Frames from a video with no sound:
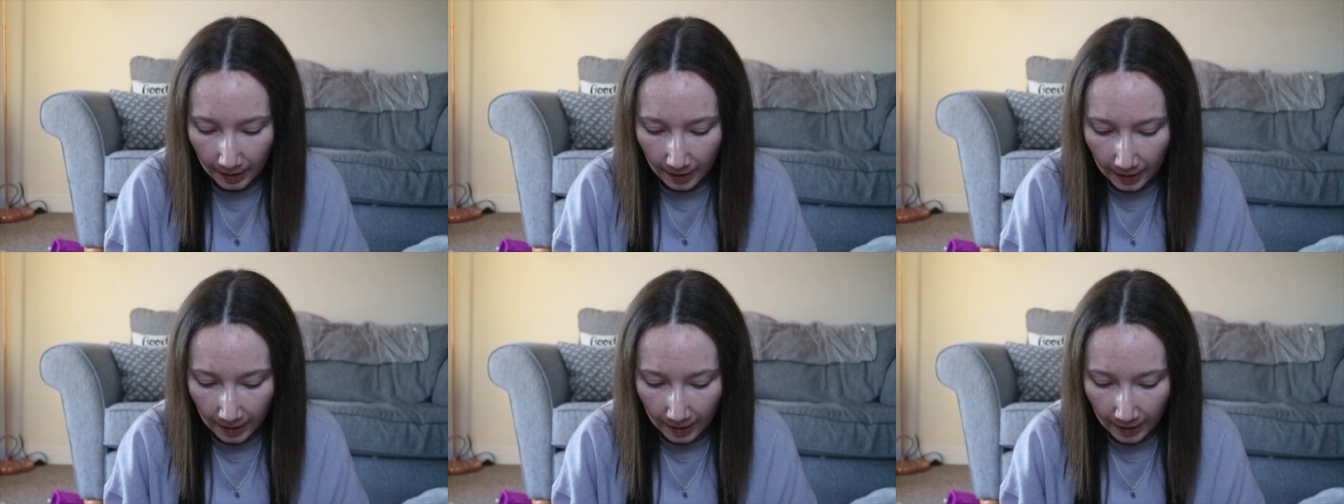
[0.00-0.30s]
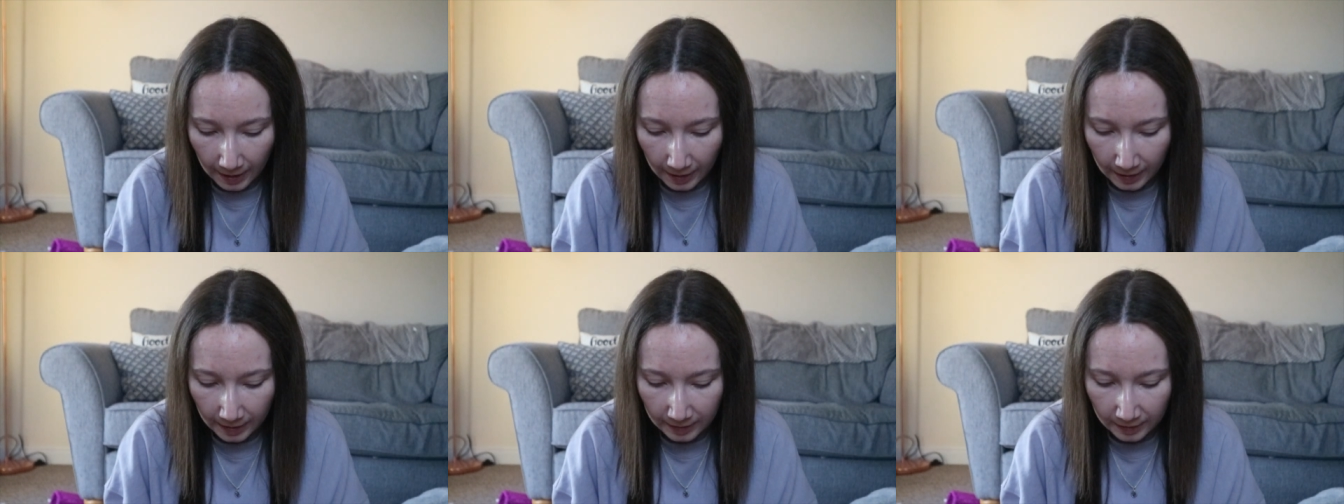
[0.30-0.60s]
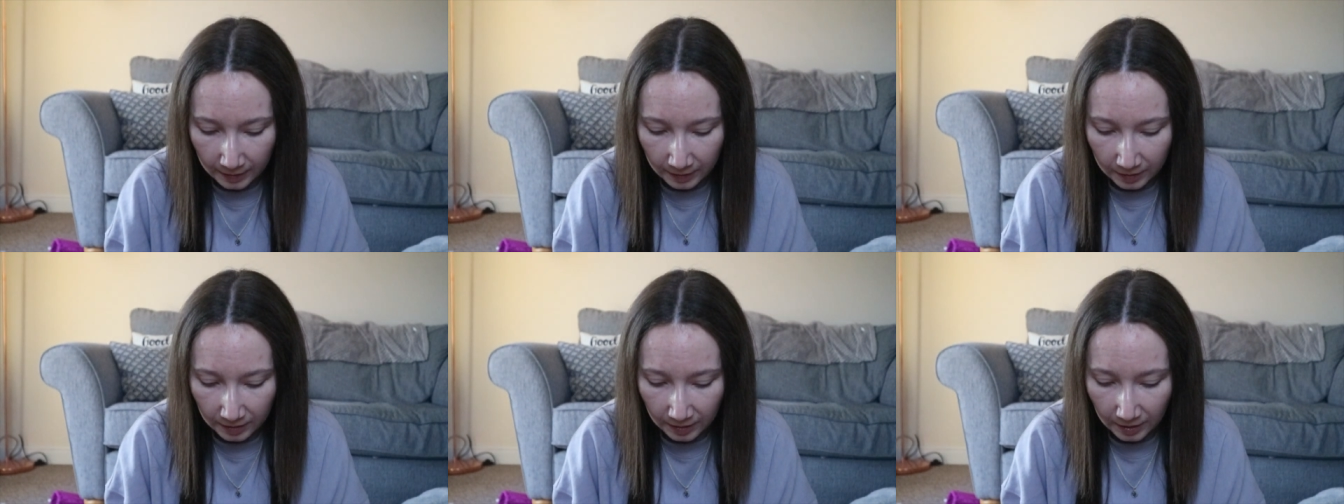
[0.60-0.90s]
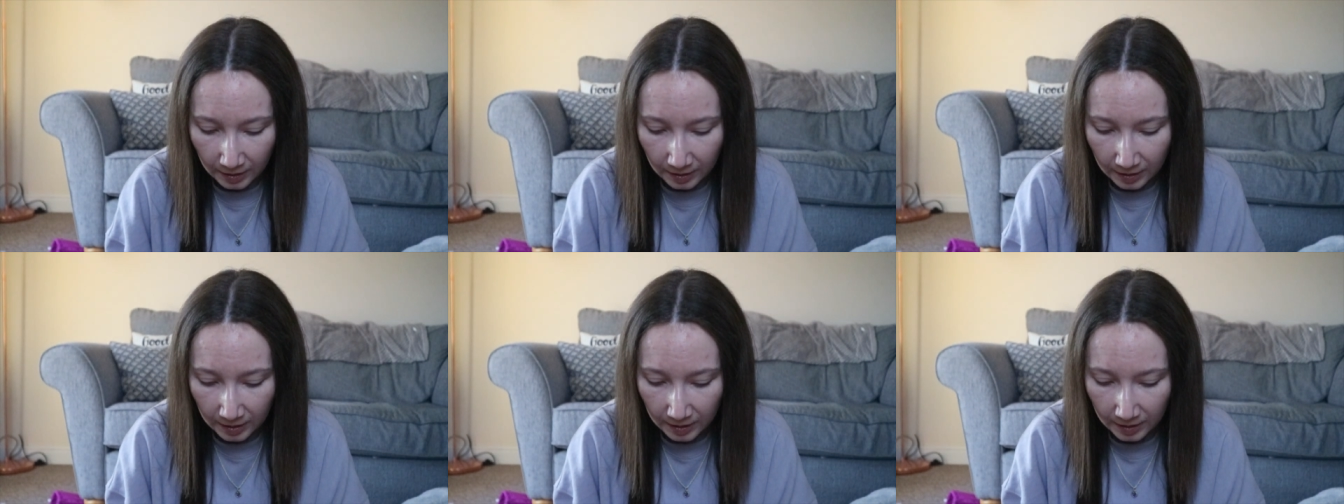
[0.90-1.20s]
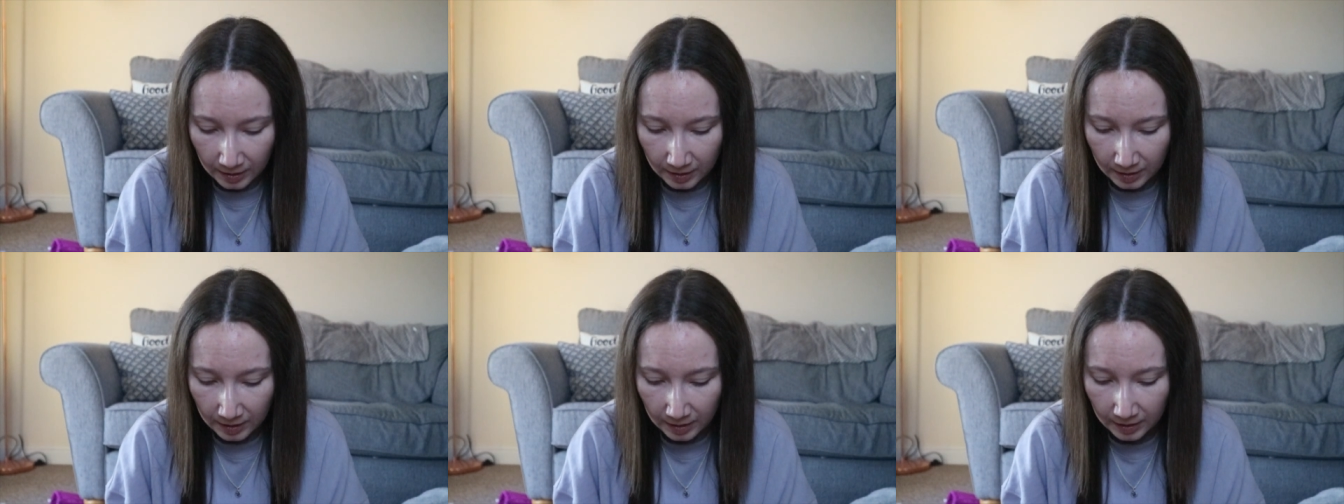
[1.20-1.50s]
and
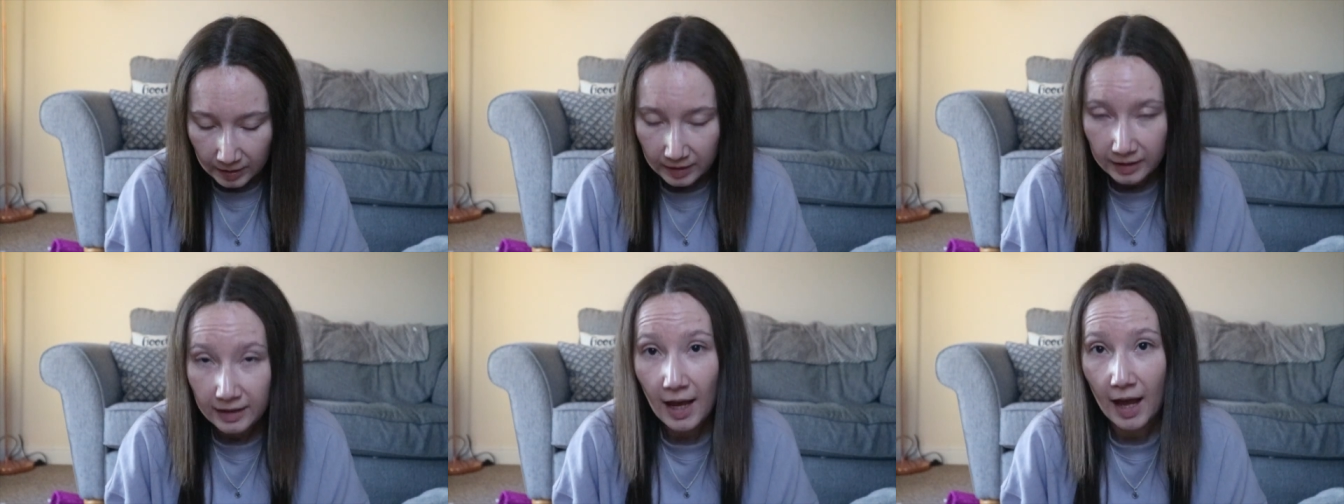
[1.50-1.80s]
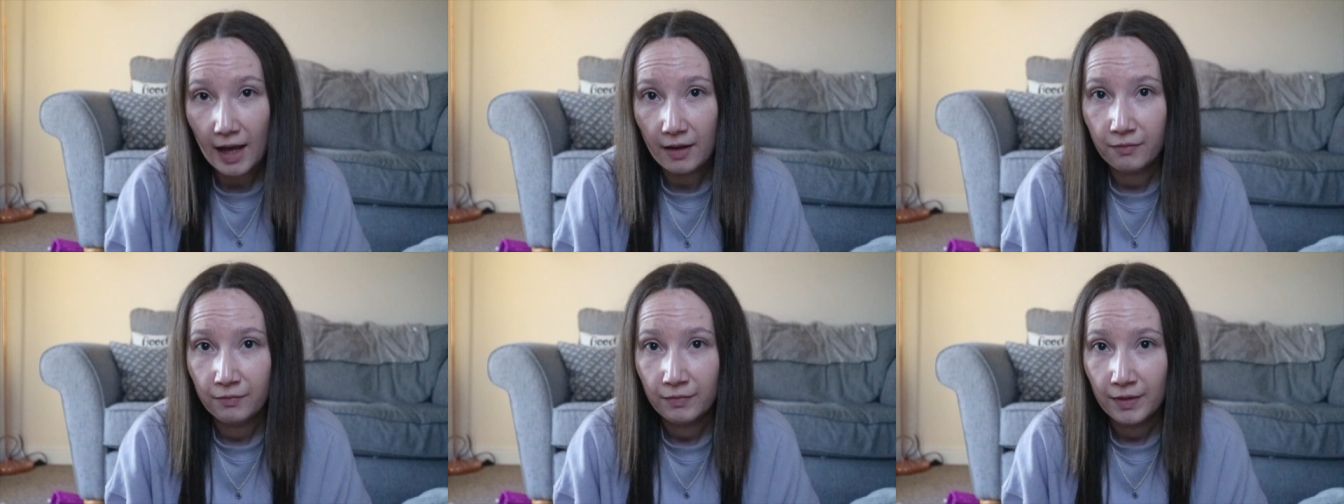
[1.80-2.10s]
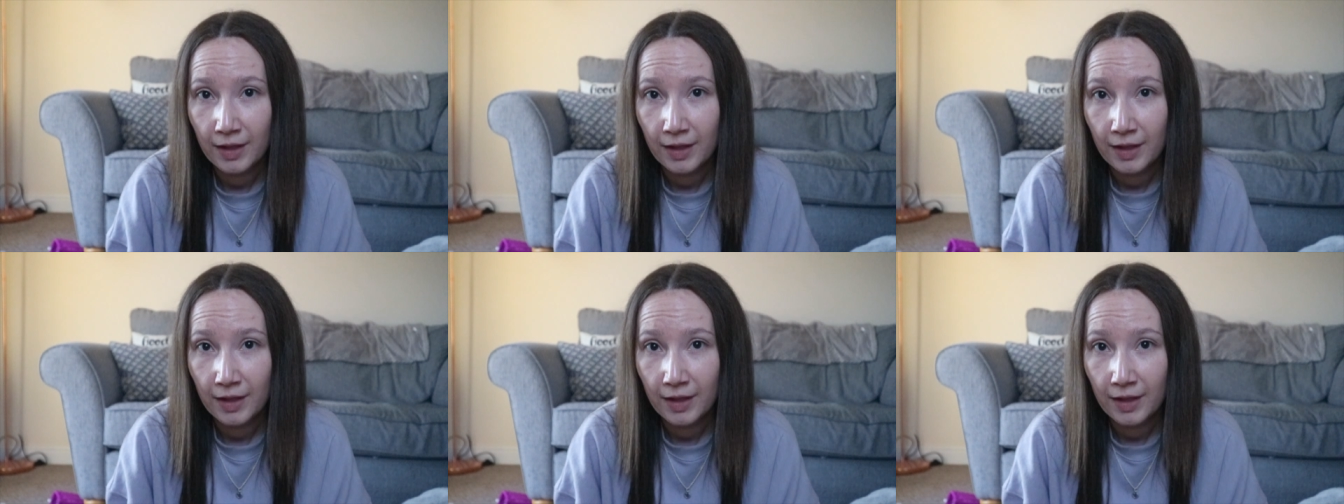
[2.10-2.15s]
yeah,